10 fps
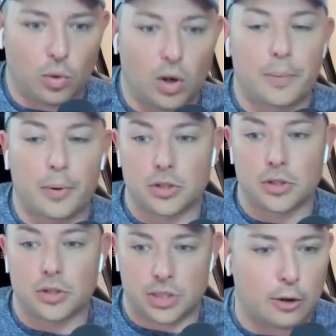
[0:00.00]

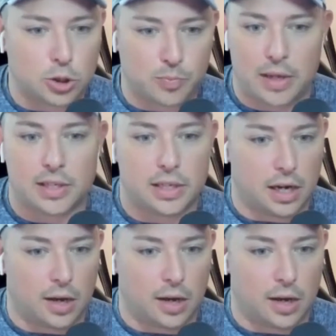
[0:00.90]
person can outspend
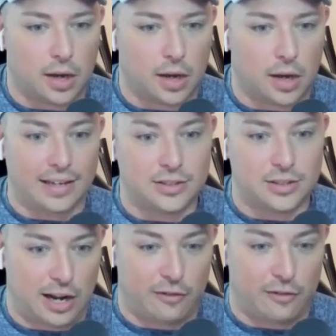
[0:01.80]
another on
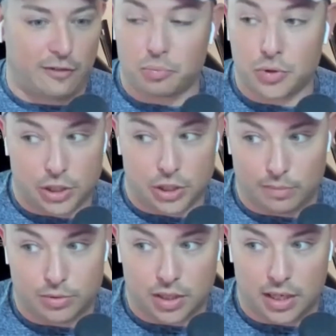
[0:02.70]
ads and have a prettier
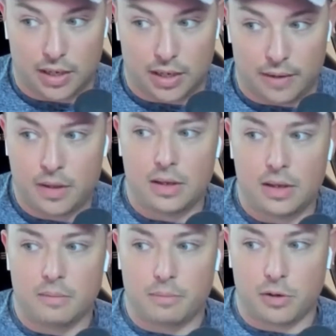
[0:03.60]
website.
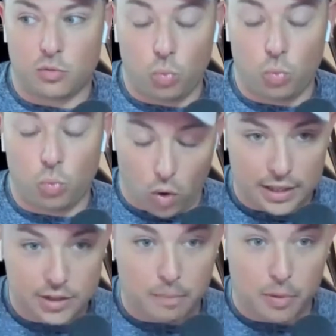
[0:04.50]
But if one
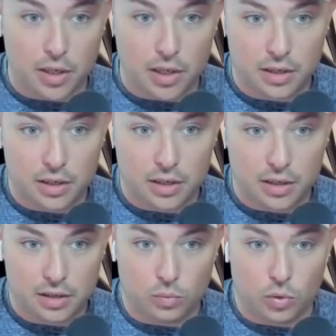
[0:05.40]
has a book
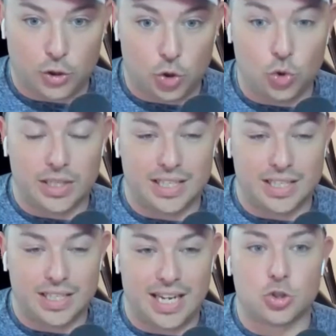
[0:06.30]
where you can
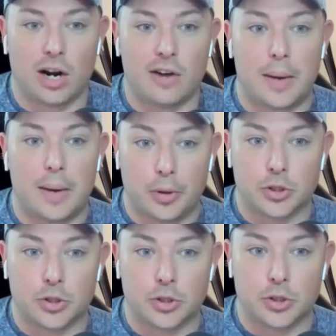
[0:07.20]
test drive that
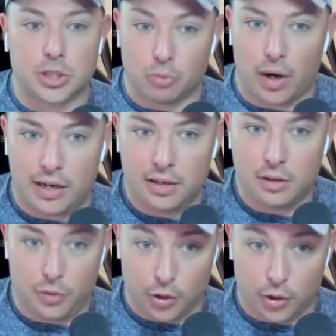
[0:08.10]
person's brain,
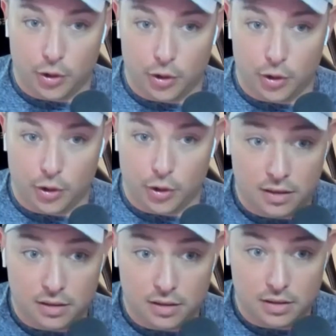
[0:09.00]
they're going to win.
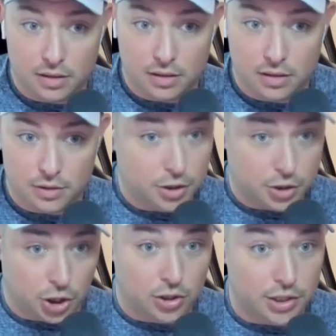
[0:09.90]
They're
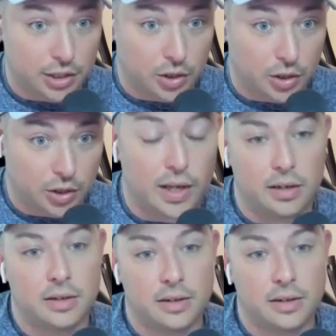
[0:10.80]
certainly going to win.